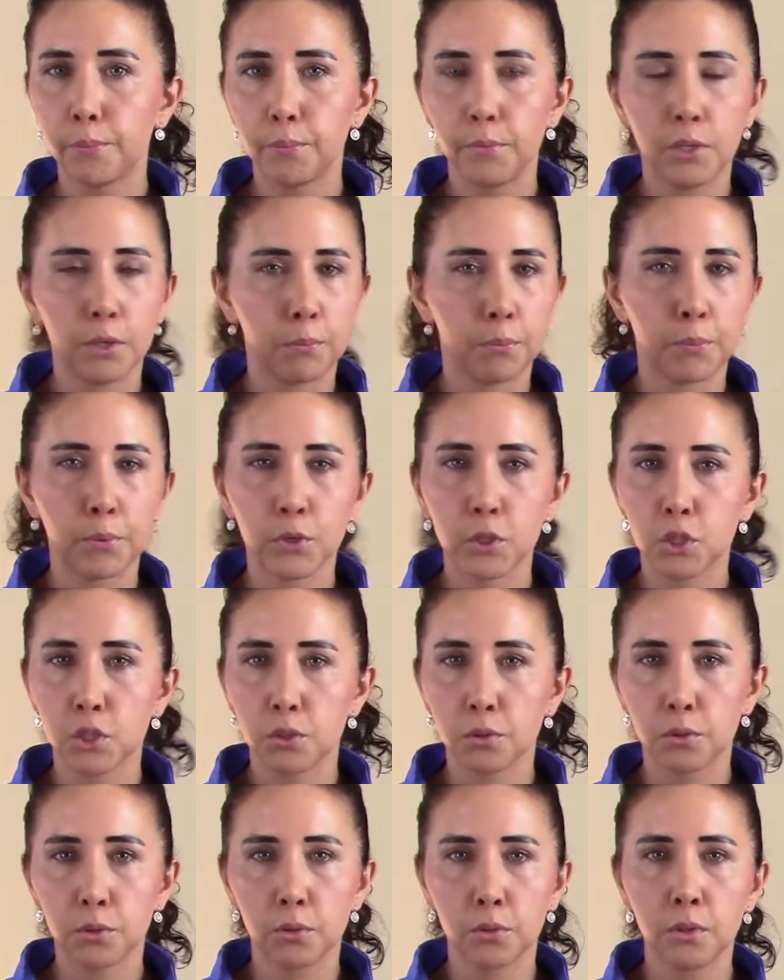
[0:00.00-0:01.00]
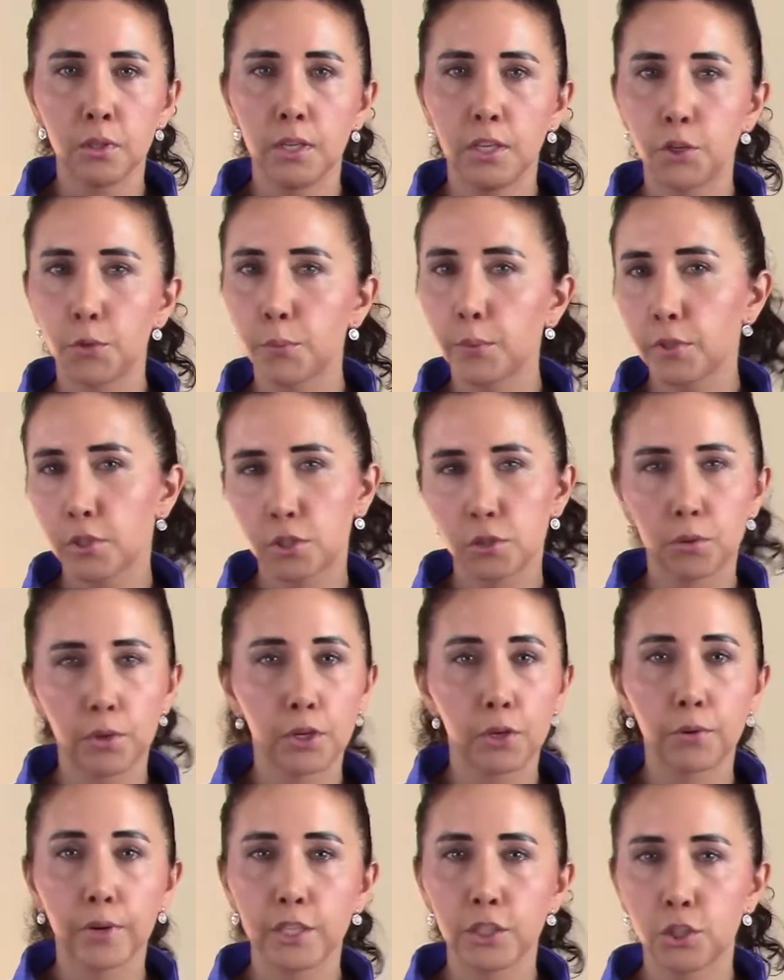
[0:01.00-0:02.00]
interpersonal
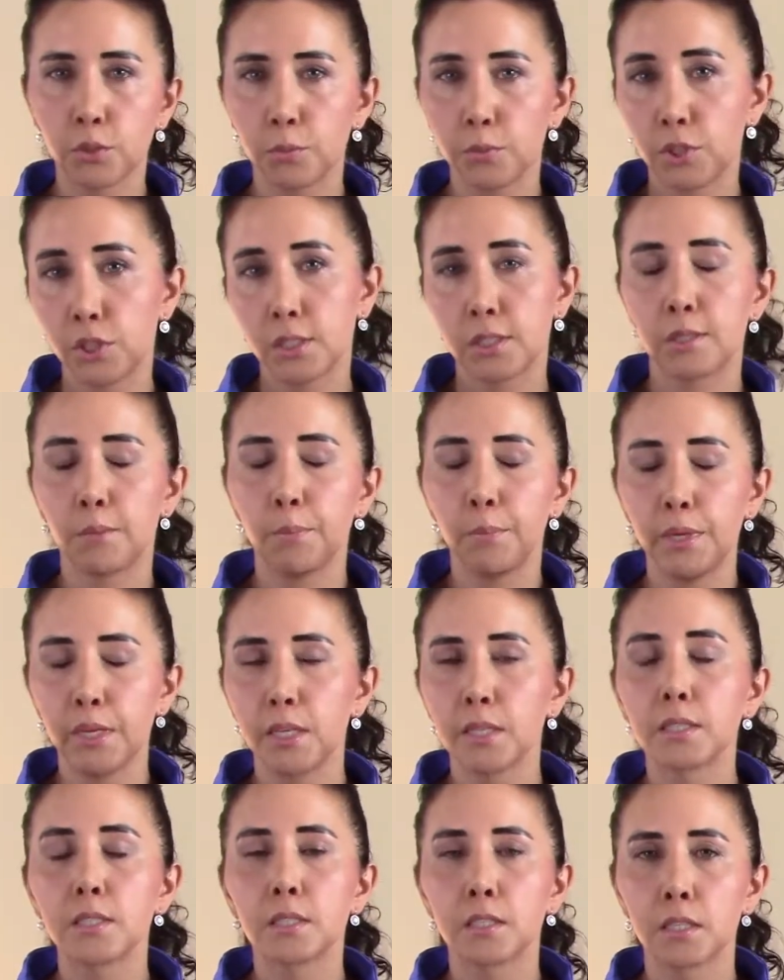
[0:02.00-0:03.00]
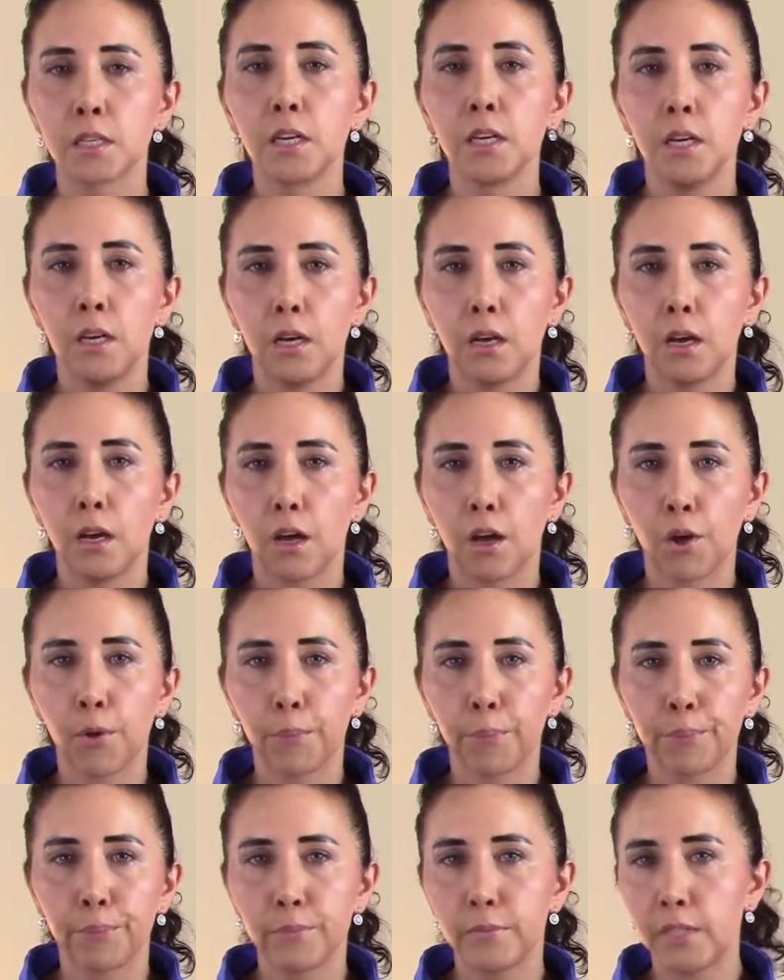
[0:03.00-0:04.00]
aggression, which is the biggest
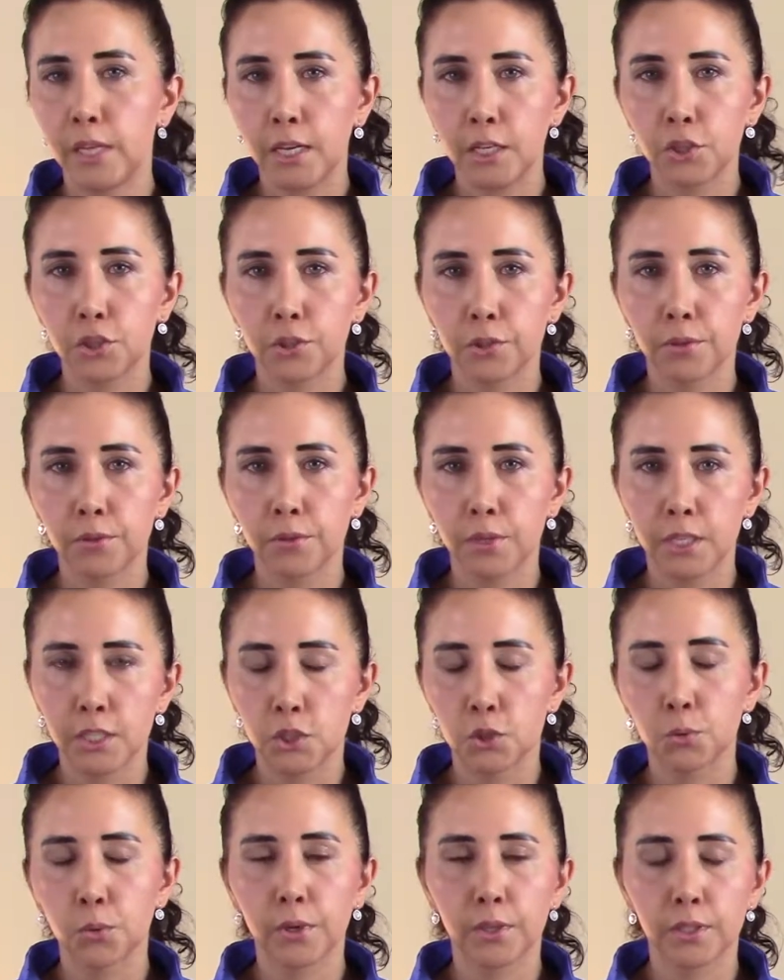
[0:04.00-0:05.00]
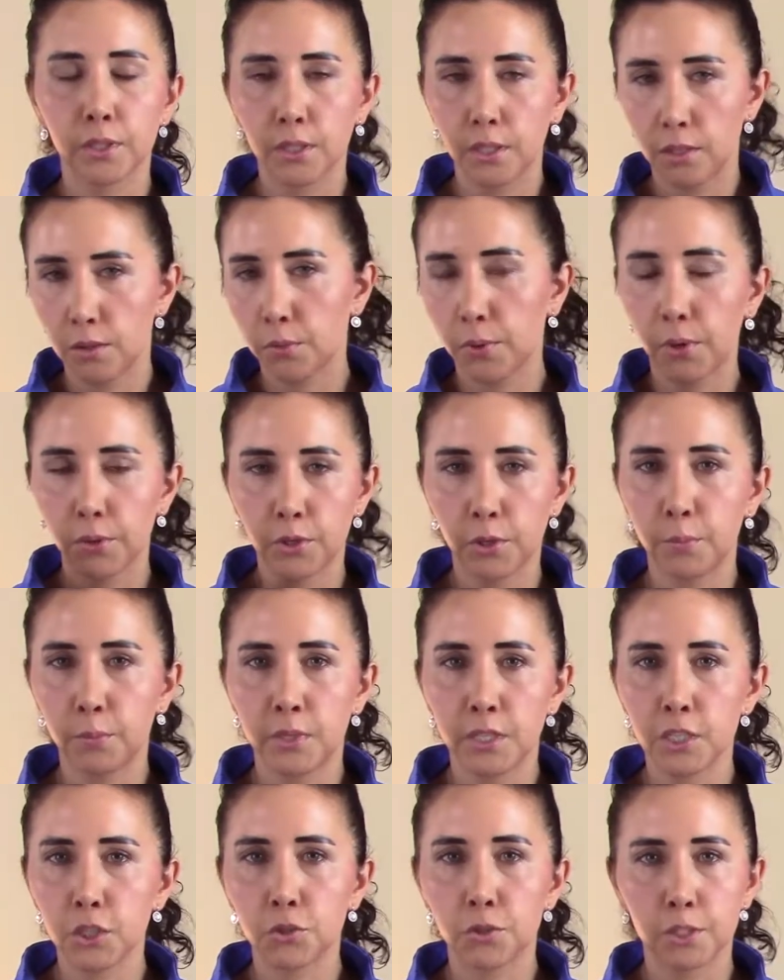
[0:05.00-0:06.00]
danger historically throughout human
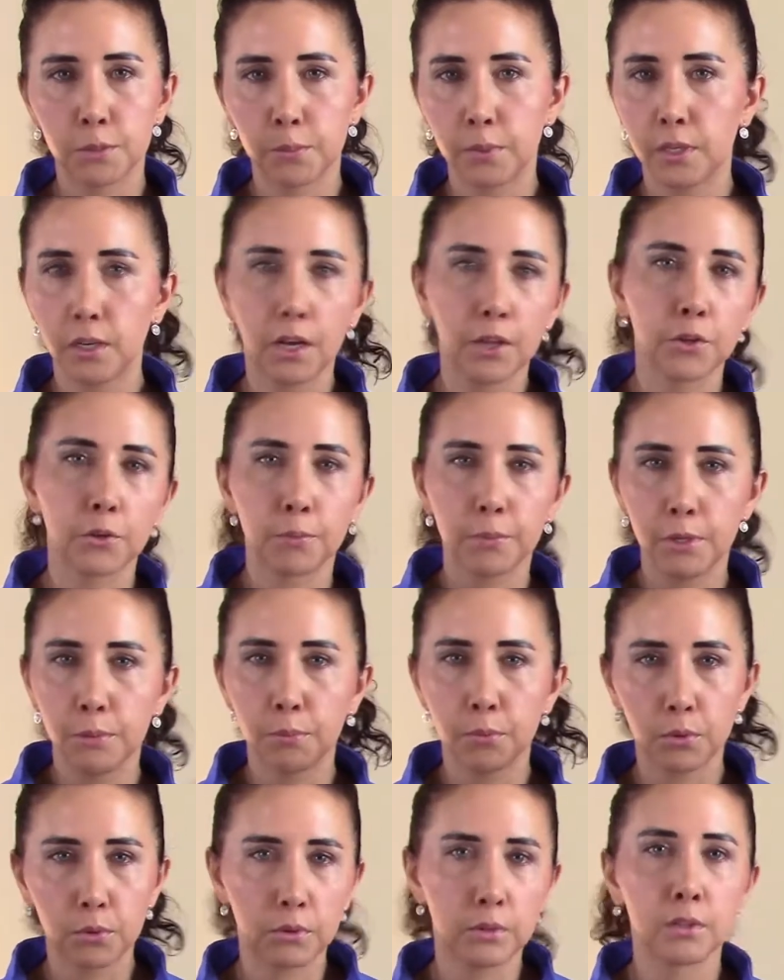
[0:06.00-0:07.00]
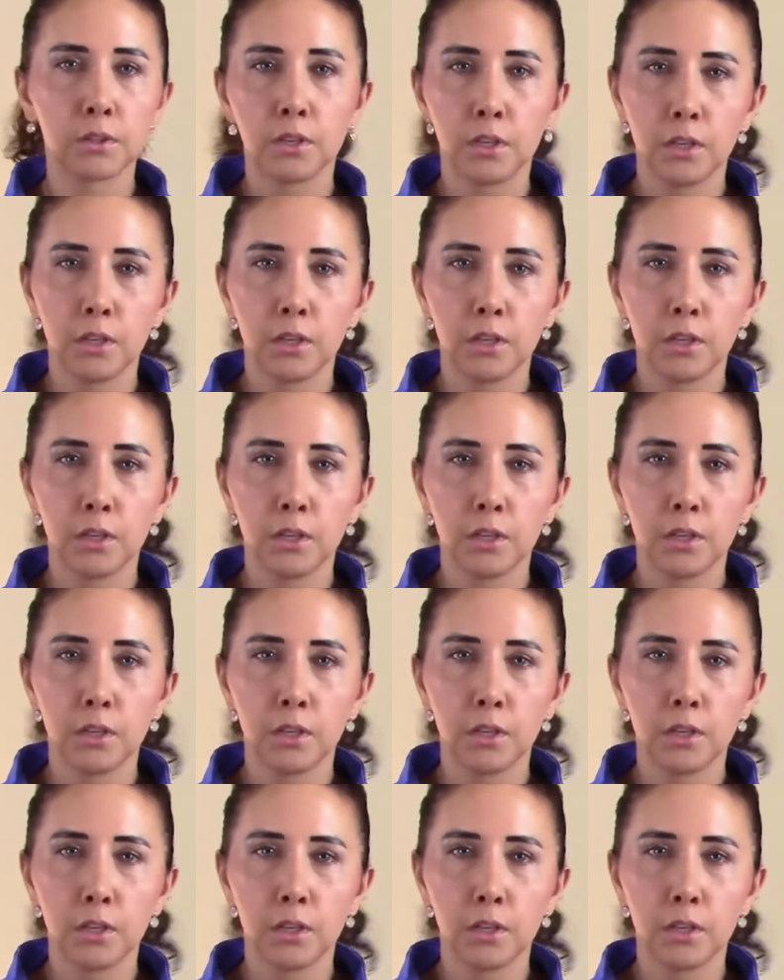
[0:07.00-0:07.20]
history, has been other people,